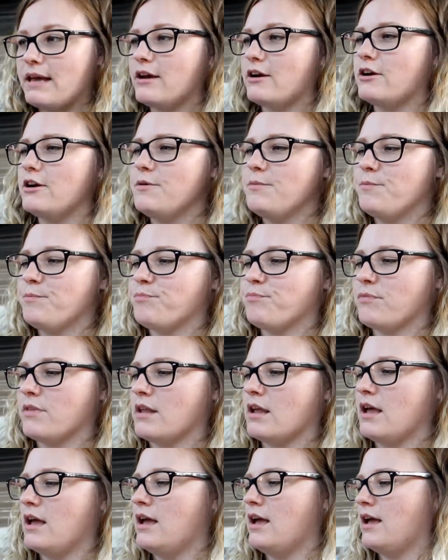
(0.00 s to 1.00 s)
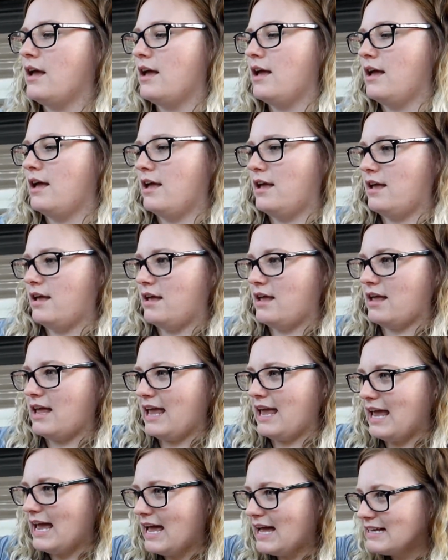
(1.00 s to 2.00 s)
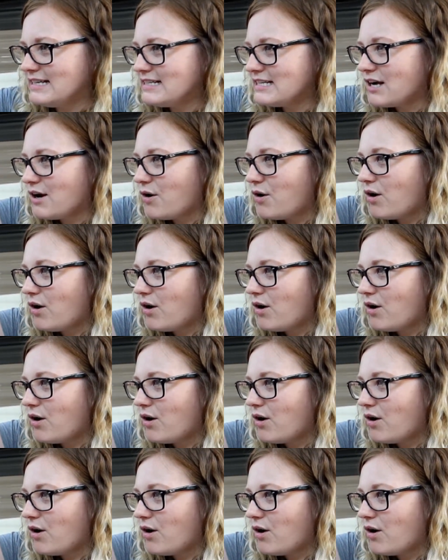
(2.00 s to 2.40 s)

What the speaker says: here. And